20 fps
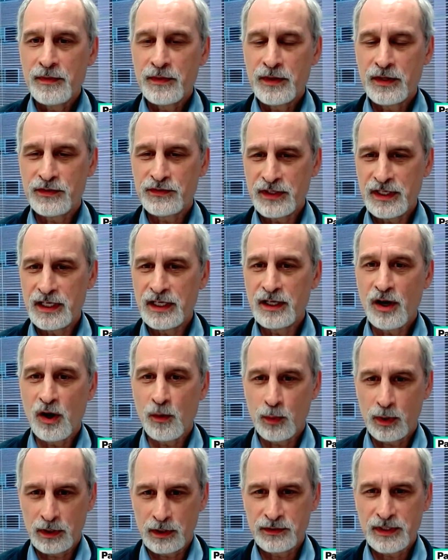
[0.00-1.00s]
The CEO
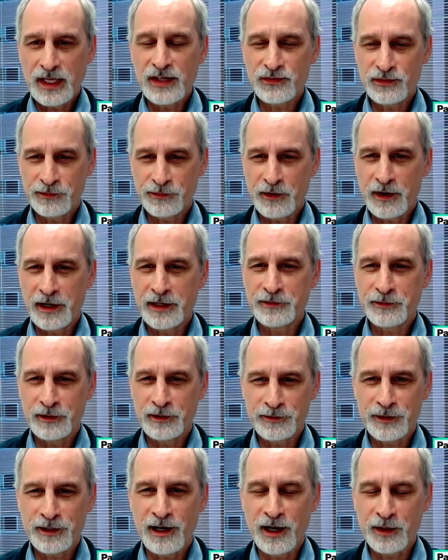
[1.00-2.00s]
will testify in
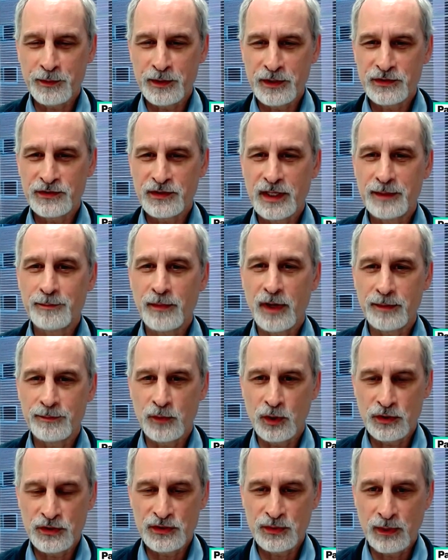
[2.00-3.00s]
front of Congress on
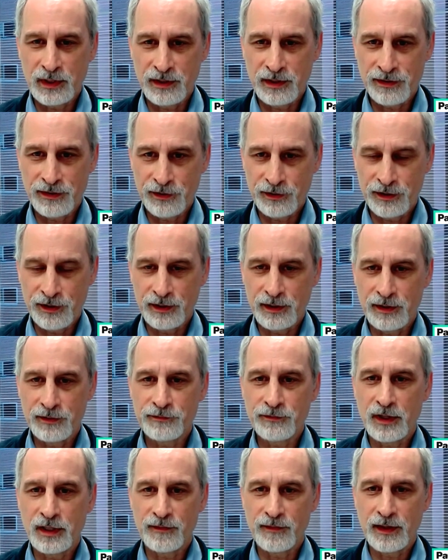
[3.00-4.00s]
March 23rd in
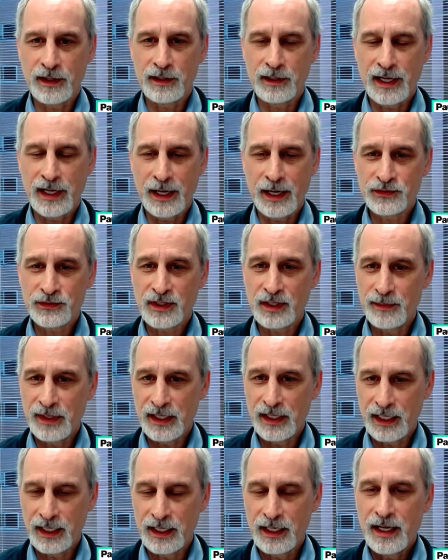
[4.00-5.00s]
front of a House
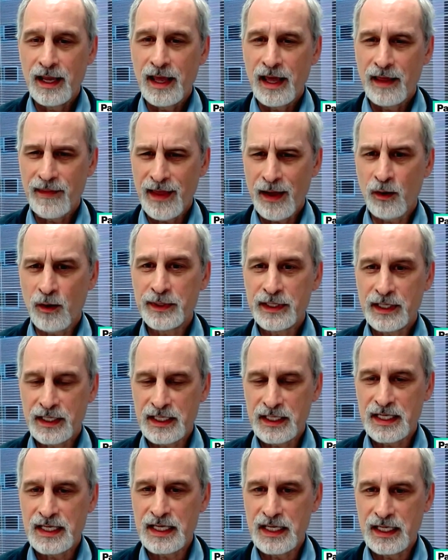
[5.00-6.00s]
committee, and that will be a
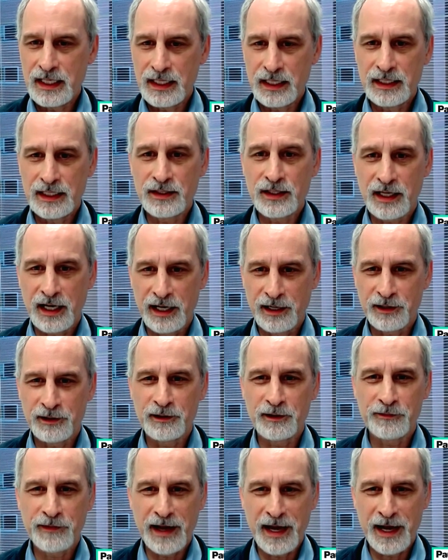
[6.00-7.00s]
key
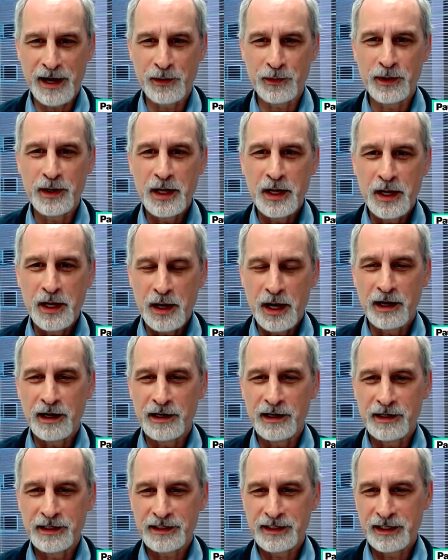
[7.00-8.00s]
indicator of
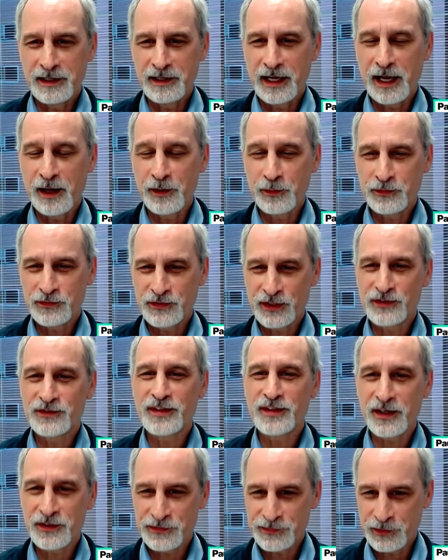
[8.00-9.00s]
how
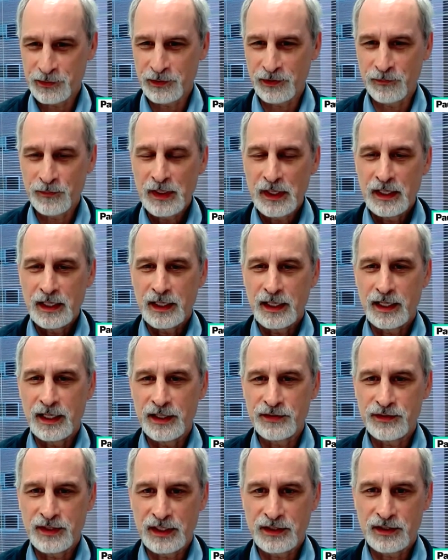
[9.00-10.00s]
successful
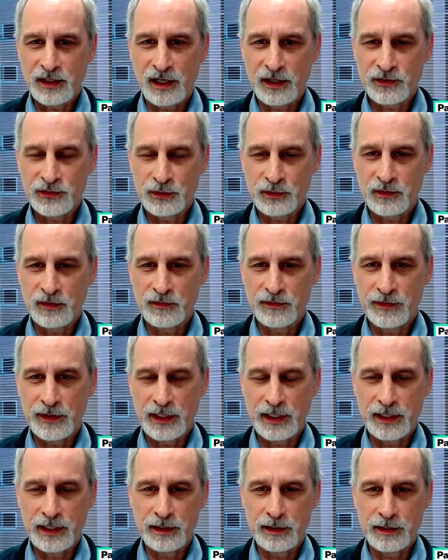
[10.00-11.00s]
TikTok sort
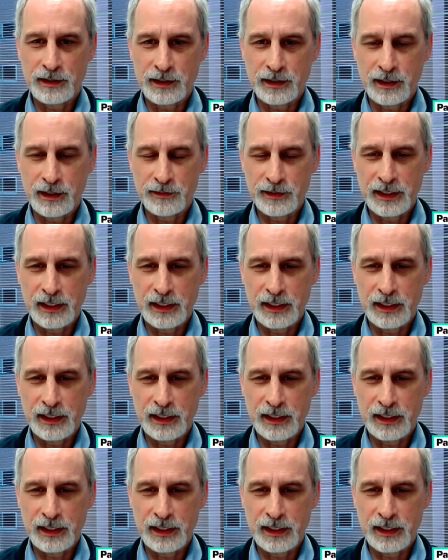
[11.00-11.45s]
of